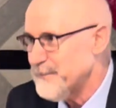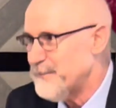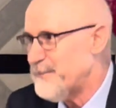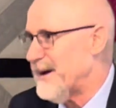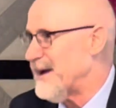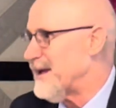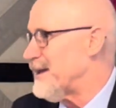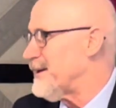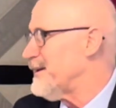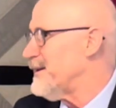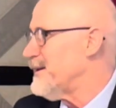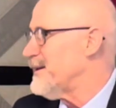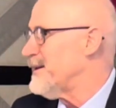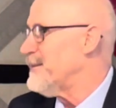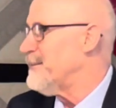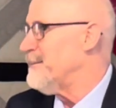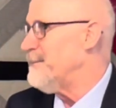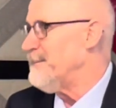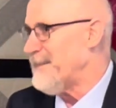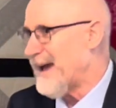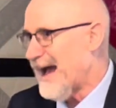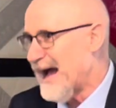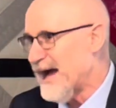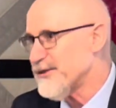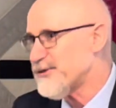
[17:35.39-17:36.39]
But
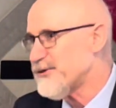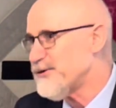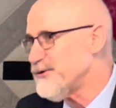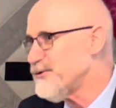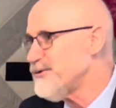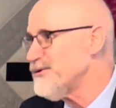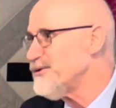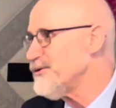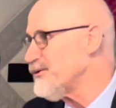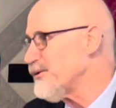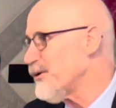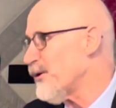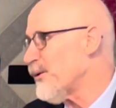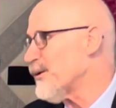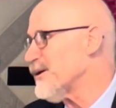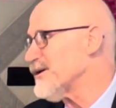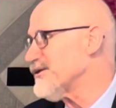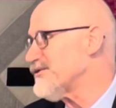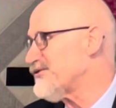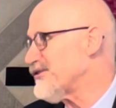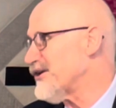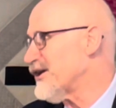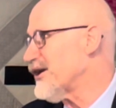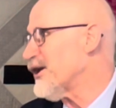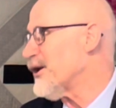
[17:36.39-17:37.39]
Matthew nor
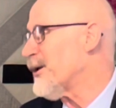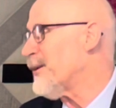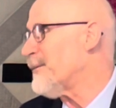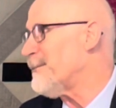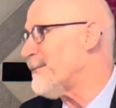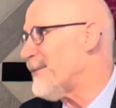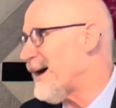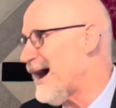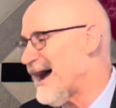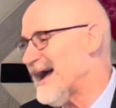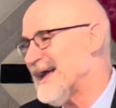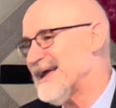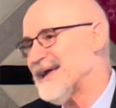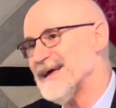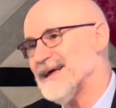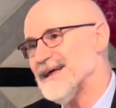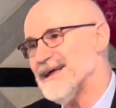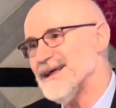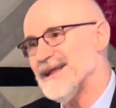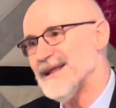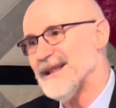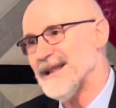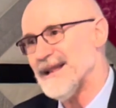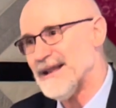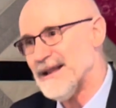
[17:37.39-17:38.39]
Jeremiah
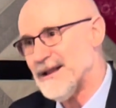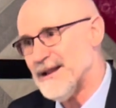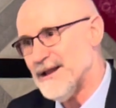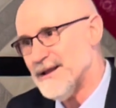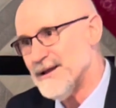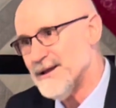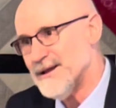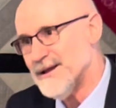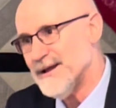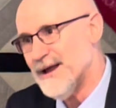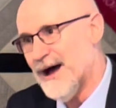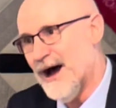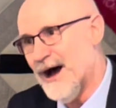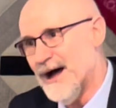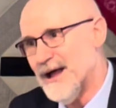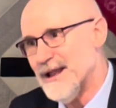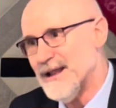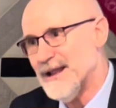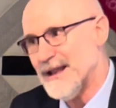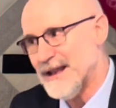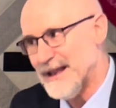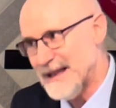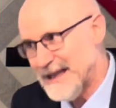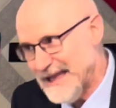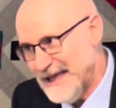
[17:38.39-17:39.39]

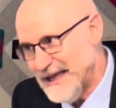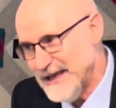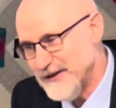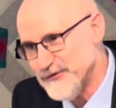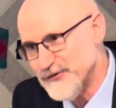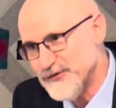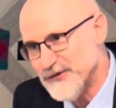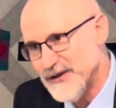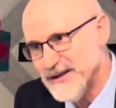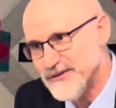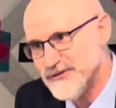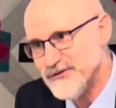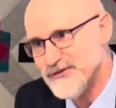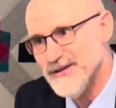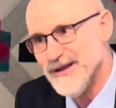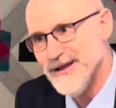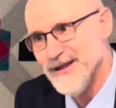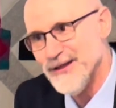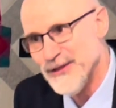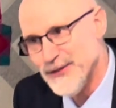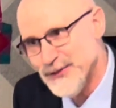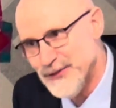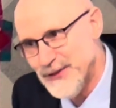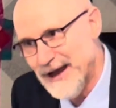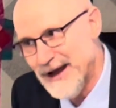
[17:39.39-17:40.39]
leaves us
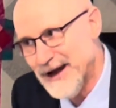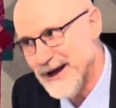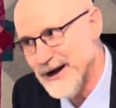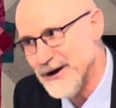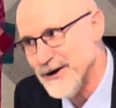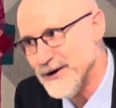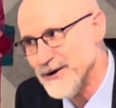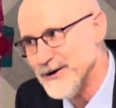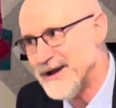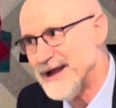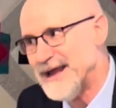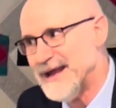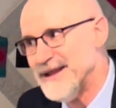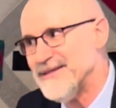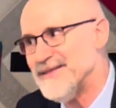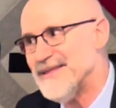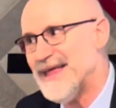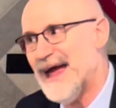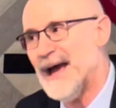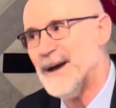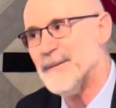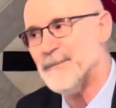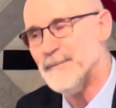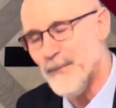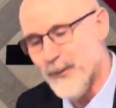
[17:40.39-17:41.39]
there in
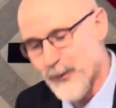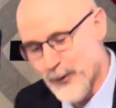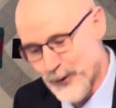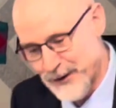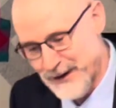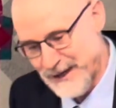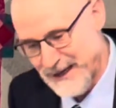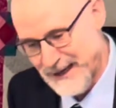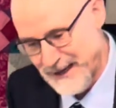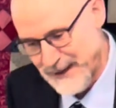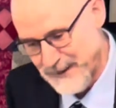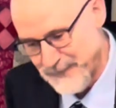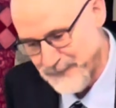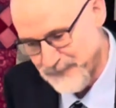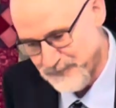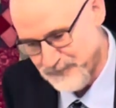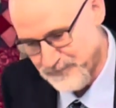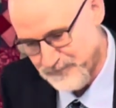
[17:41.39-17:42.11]
that mourning.